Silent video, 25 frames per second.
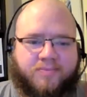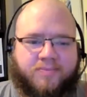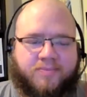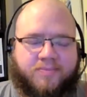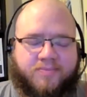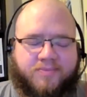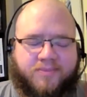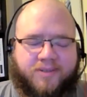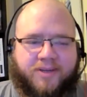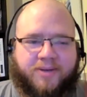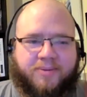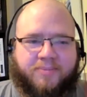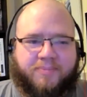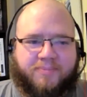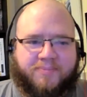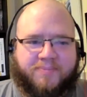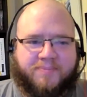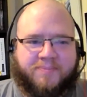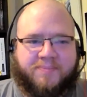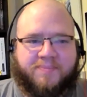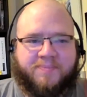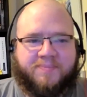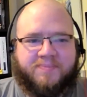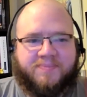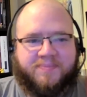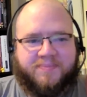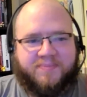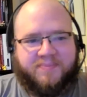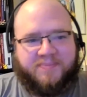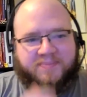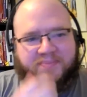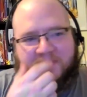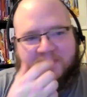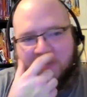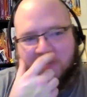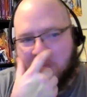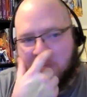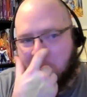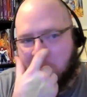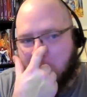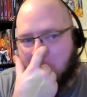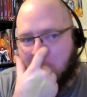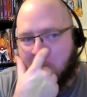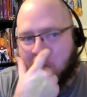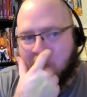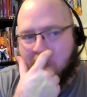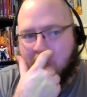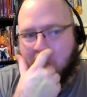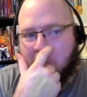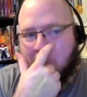Yeah. I know.
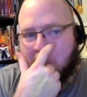That's